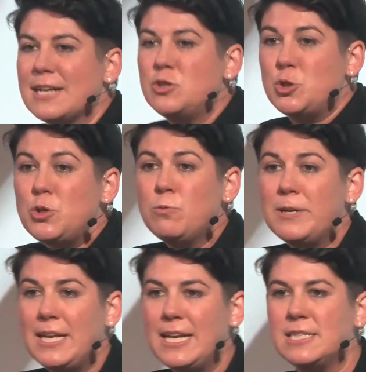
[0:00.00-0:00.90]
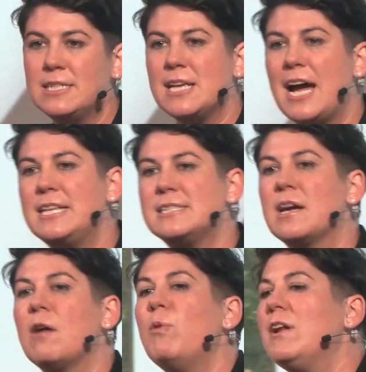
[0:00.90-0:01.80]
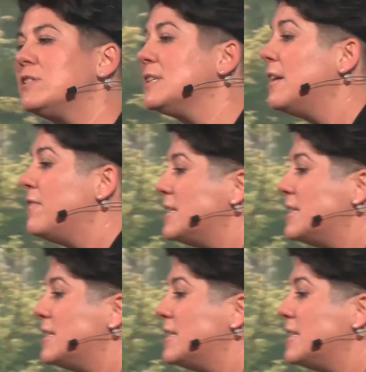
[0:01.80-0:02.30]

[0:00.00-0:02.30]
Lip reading: like, do you really need to design this and can we not deliver